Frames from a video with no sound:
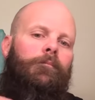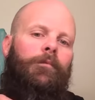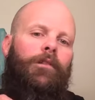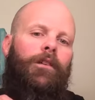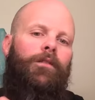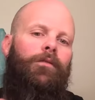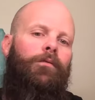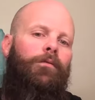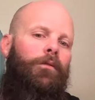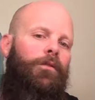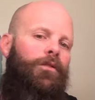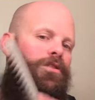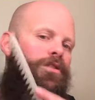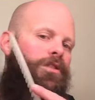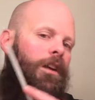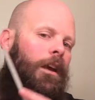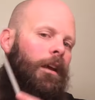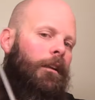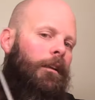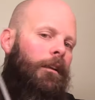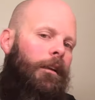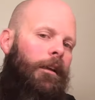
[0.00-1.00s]
just real
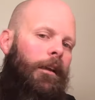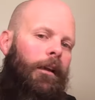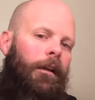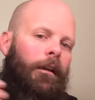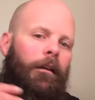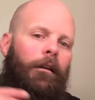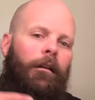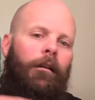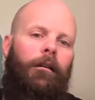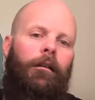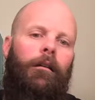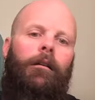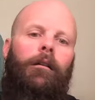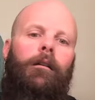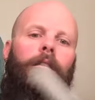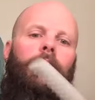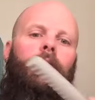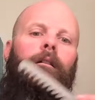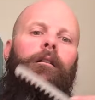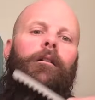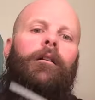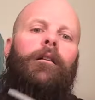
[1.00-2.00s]
gently
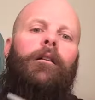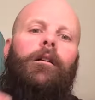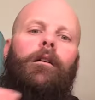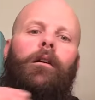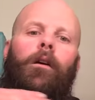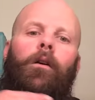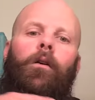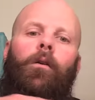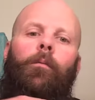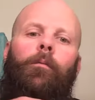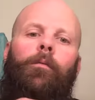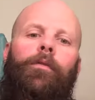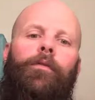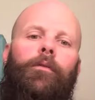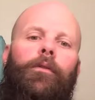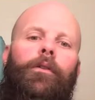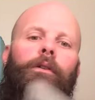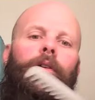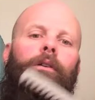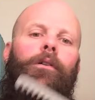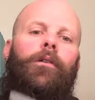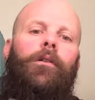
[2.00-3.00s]
comb
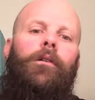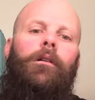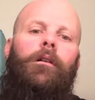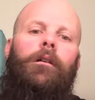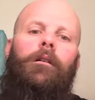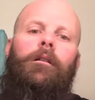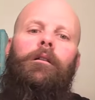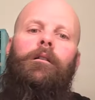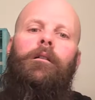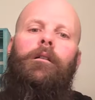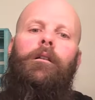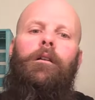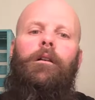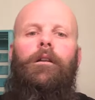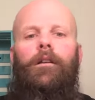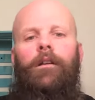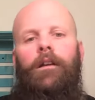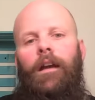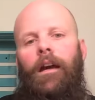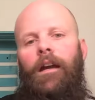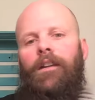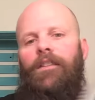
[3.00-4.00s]
through,
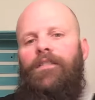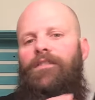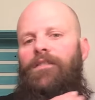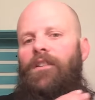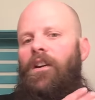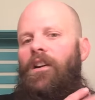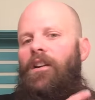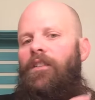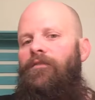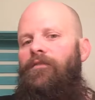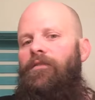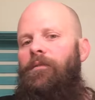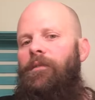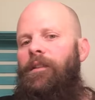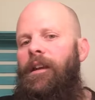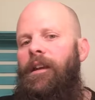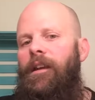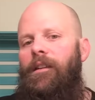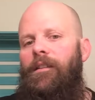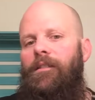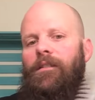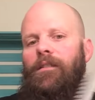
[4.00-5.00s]
kind of starting from
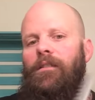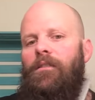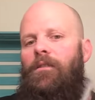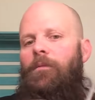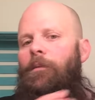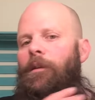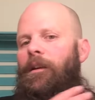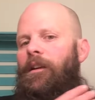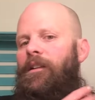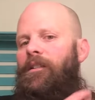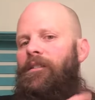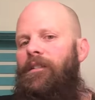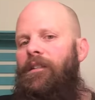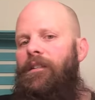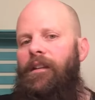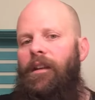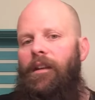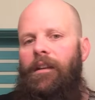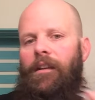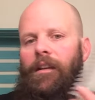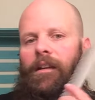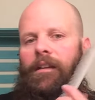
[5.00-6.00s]
the ends a little bit because they
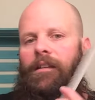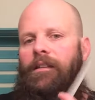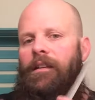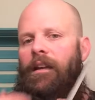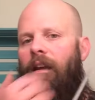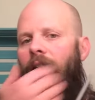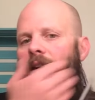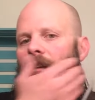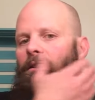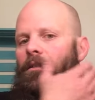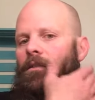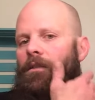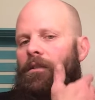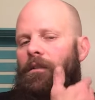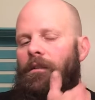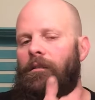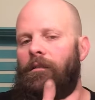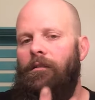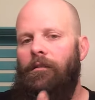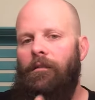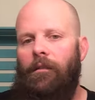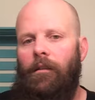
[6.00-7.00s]
tend to get tangled,
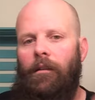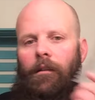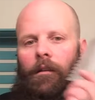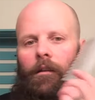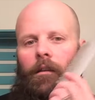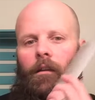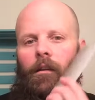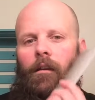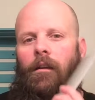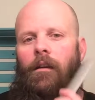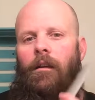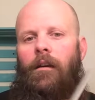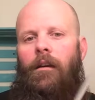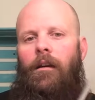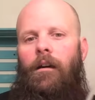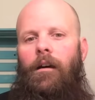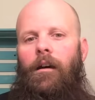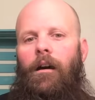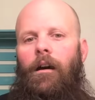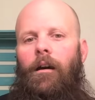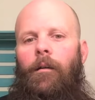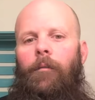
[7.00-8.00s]

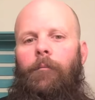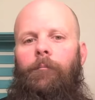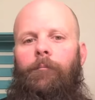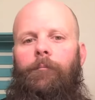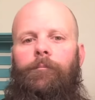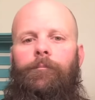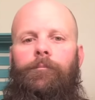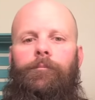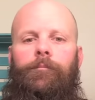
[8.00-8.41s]
and